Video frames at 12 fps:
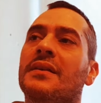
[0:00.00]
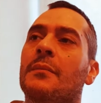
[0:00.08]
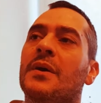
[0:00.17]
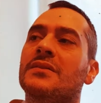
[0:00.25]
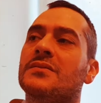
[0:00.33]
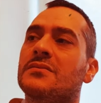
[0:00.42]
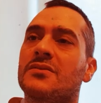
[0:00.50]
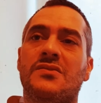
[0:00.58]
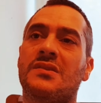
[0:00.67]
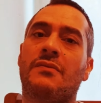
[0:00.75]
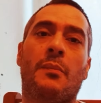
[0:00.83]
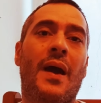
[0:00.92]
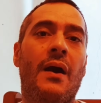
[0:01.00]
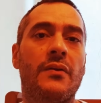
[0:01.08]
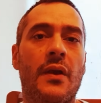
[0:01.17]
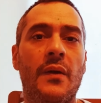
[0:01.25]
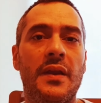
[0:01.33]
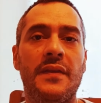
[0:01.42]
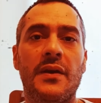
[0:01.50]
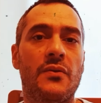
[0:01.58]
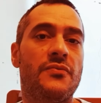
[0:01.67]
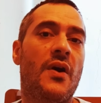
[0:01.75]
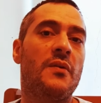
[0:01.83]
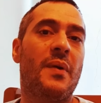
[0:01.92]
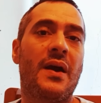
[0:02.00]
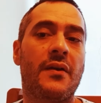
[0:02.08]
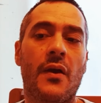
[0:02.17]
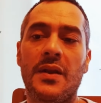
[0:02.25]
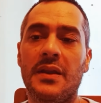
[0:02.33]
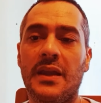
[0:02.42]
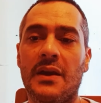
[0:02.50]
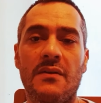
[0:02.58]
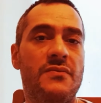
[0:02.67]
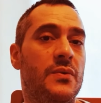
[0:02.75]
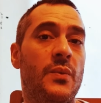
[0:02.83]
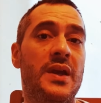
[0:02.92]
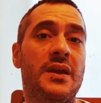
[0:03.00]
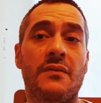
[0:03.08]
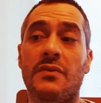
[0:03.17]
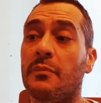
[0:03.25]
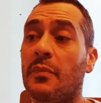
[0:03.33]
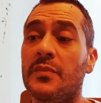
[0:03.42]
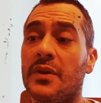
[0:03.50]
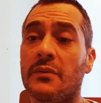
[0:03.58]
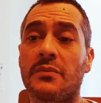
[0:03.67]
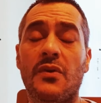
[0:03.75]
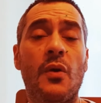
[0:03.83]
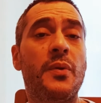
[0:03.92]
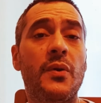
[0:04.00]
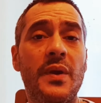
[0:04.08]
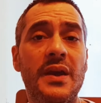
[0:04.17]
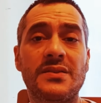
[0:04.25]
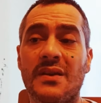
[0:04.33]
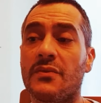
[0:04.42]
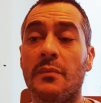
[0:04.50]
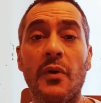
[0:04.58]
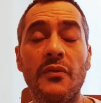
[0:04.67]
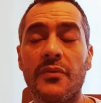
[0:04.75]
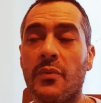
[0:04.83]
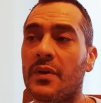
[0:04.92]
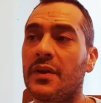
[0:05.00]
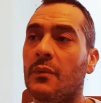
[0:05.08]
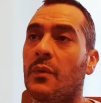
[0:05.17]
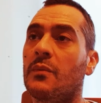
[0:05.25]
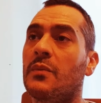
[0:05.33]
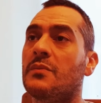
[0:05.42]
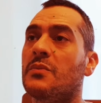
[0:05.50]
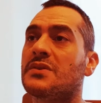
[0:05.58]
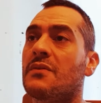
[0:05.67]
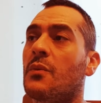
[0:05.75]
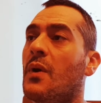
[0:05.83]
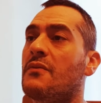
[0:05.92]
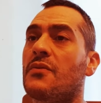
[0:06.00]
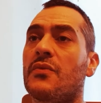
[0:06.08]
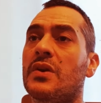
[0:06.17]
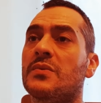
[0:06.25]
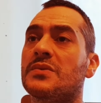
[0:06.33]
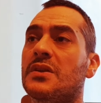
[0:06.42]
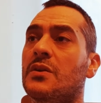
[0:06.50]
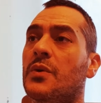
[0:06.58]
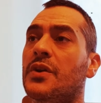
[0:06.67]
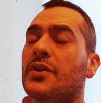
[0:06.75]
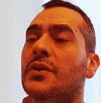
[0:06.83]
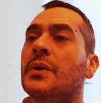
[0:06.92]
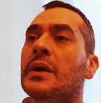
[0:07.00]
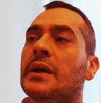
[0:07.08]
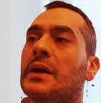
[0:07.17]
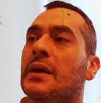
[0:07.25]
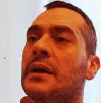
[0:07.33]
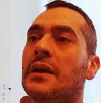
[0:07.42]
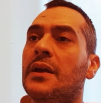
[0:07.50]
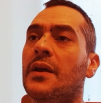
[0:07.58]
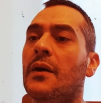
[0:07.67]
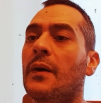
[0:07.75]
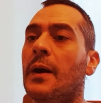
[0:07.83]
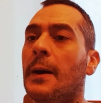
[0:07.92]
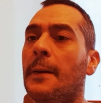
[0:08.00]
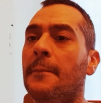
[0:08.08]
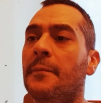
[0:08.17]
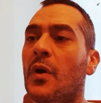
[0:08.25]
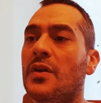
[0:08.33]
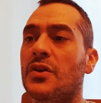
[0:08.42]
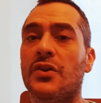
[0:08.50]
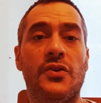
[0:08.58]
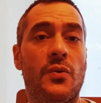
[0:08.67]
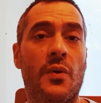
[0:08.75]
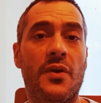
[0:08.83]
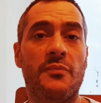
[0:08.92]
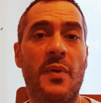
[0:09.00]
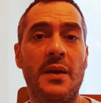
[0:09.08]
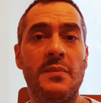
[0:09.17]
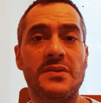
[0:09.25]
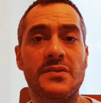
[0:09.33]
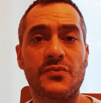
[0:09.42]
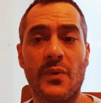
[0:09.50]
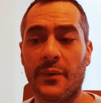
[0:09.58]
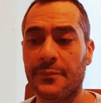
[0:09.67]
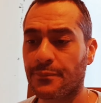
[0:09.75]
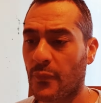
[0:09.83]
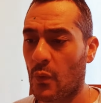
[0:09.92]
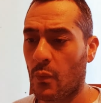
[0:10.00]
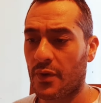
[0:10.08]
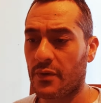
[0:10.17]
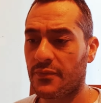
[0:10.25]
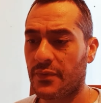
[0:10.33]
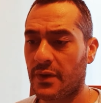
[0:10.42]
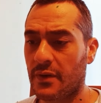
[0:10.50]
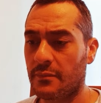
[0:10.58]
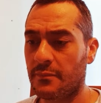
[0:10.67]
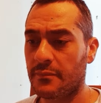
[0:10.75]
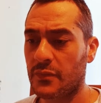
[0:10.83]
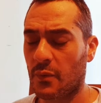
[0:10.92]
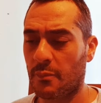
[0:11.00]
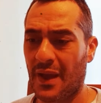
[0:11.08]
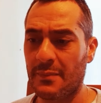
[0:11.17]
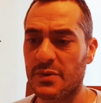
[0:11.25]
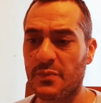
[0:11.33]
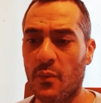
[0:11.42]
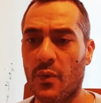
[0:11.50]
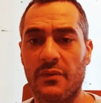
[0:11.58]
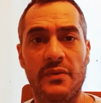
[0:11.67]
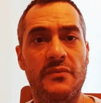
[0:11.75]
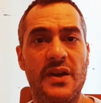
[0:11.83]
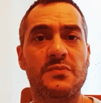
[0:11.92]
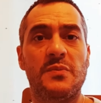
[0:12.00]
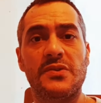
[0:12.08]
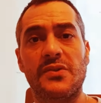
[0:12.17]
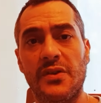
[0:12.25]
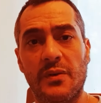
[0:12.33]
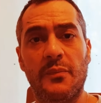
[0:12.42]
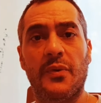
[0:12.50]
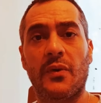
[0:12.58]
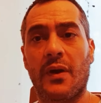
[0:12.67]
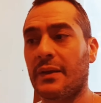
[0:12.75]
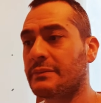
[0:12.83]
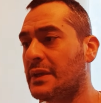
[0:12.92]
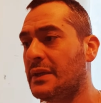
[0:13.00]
debits to just have a pound going in there or £5 going in there every week, every, you know, couple of weeks, every month, or, you know, whatever frequency you want to do. You know, and you can do one-off payments as well, or one-off, not payments, but one-off investments. So you can put, like,